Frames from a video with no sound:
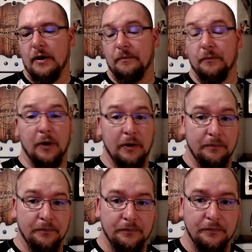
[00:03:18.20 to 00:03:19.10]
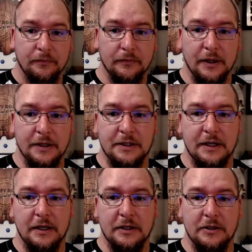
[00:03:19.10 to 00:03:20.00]
Well, let's get
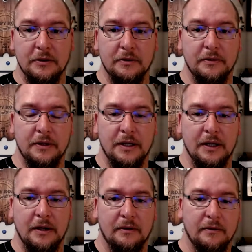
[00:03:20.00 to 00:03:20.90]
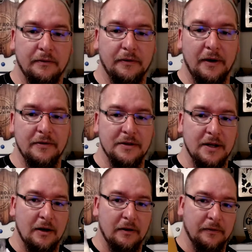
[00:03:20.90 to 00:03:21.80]
into the flavors
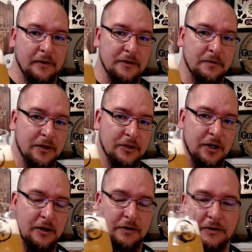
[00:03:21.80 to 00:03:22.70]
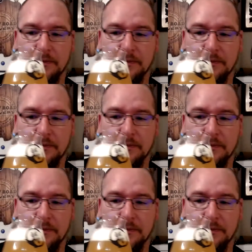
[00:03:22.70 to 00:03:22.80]
now for a swig. Cheers.